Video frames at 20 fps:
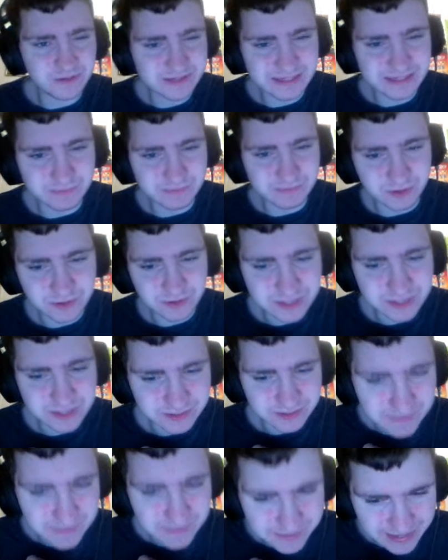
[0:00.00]
thing broke, so
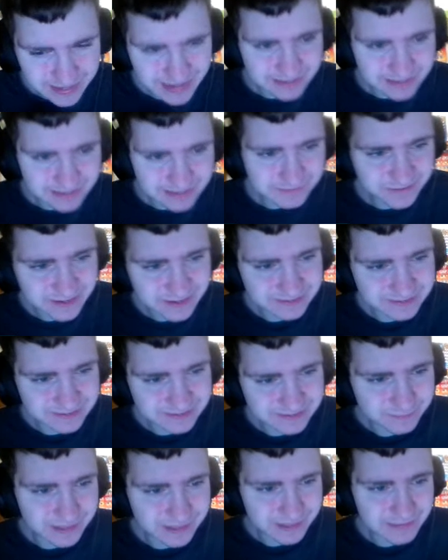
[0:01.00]
kind of like, hey, let me fix it.